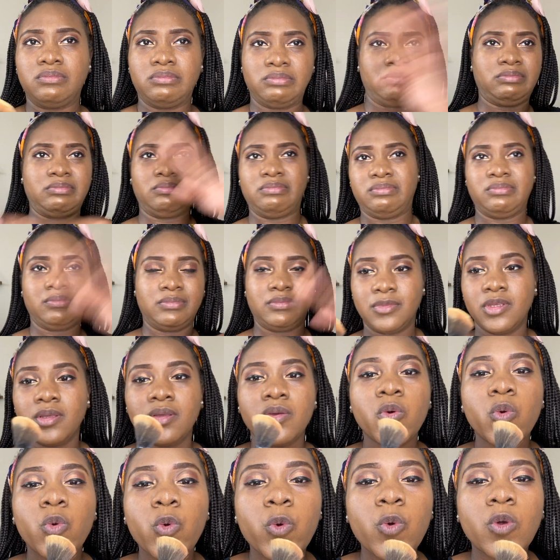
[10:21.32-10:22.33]
but
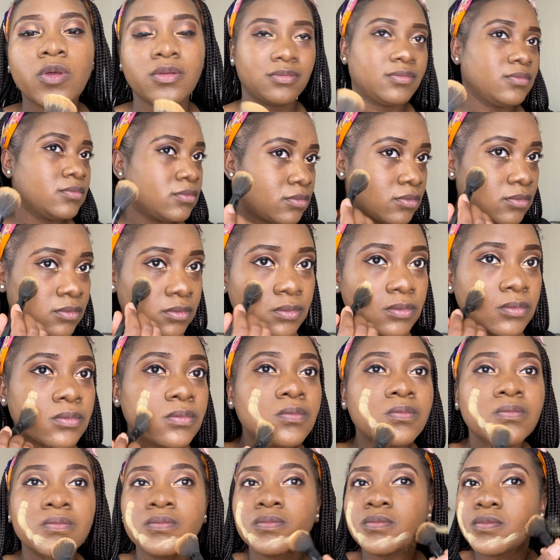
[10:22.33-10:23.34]
first, I'm going to
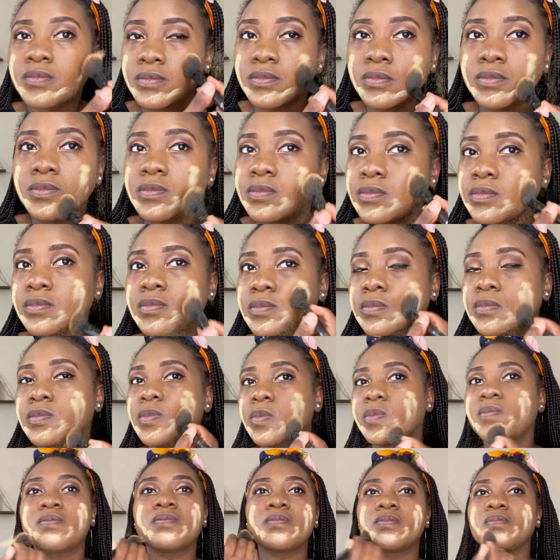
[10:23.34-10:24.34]
let that dry,
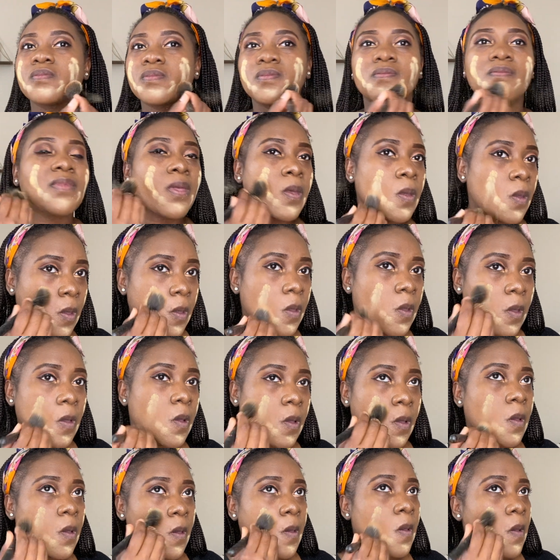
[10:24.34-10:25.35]
and I'm going to put the
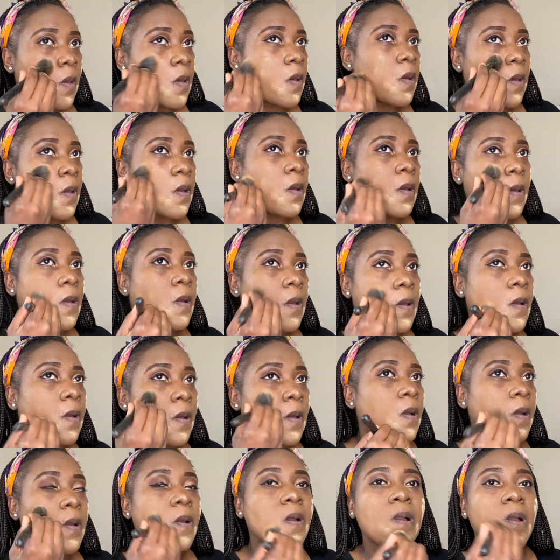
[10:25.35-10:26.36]
powder all over my
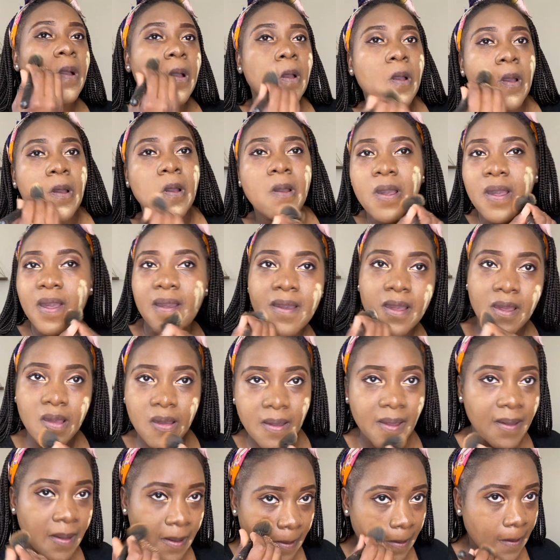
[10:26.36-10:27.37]
face.
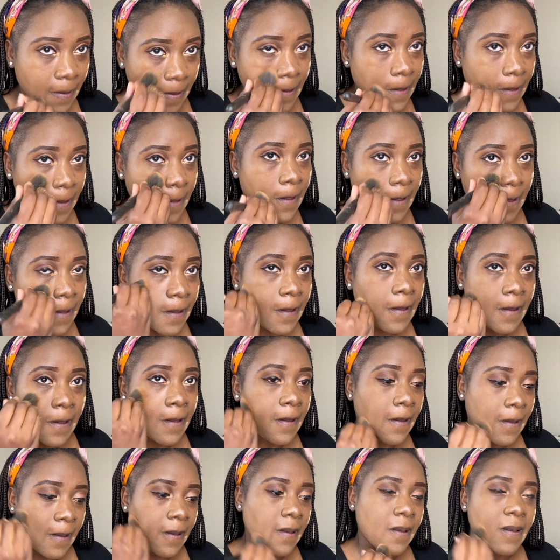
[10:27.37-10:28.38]
This is just Makeup
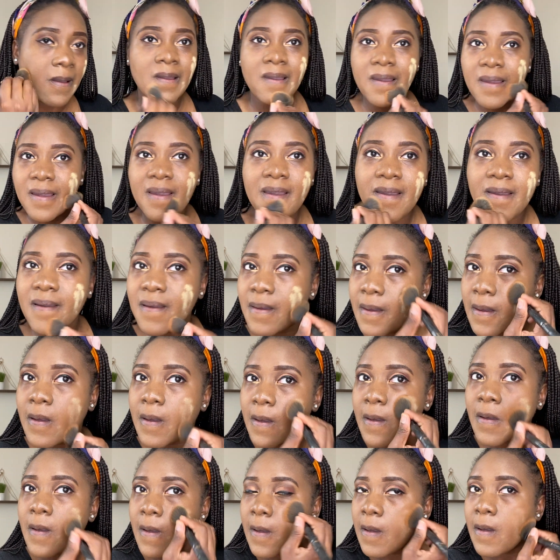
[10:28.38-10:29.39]
Revolution powder.
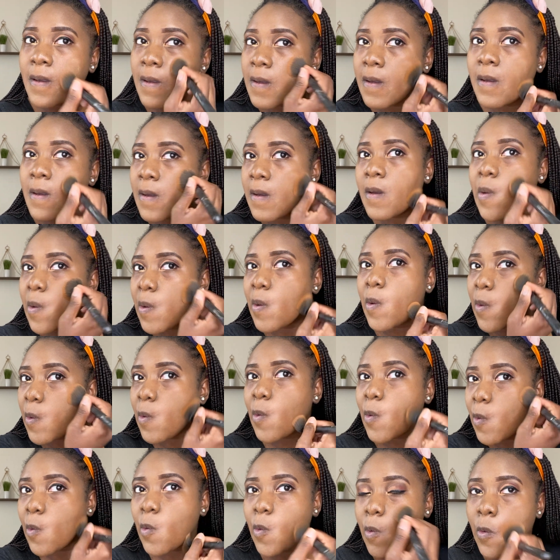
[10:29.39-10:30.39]
It's pretty cheap.
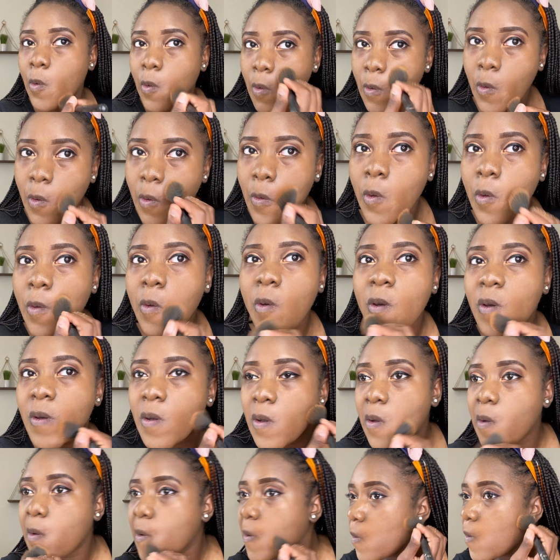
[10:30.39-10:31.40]
You can get it from
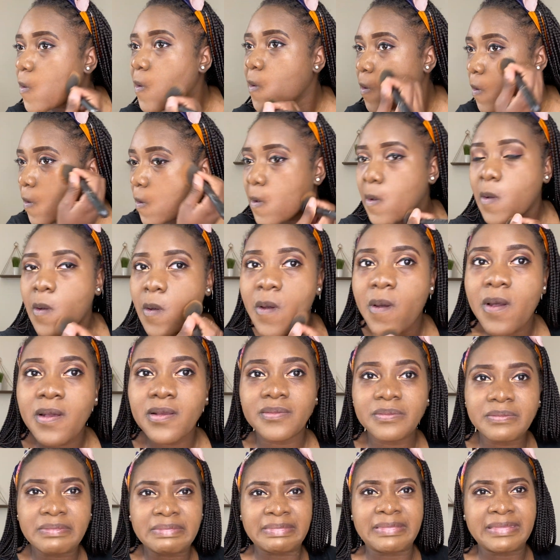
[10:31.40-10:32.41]
Ulta
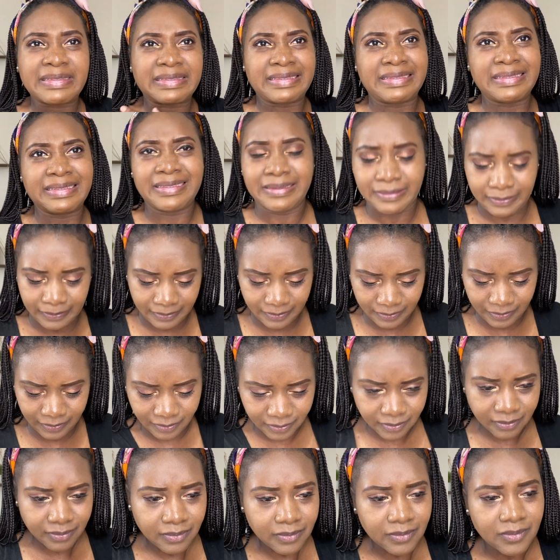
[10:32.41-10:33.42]
for like
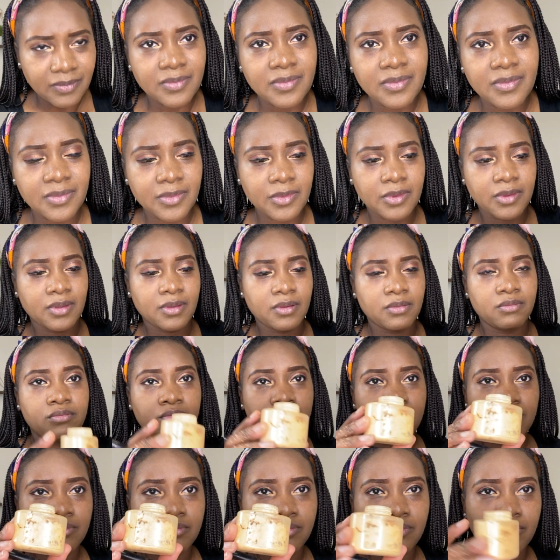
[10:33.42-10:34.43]
$6, I
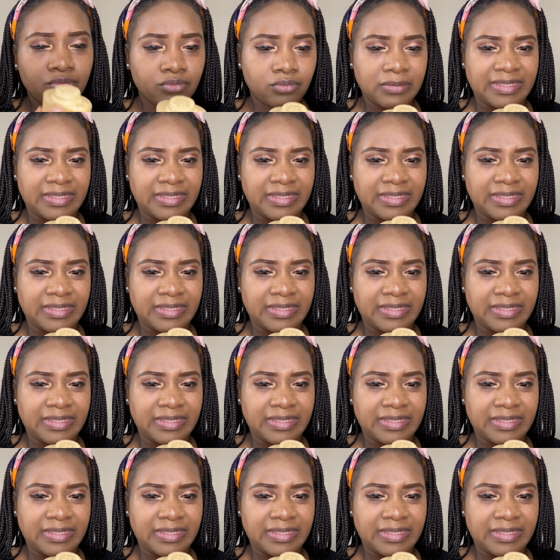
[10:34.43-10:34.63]
think.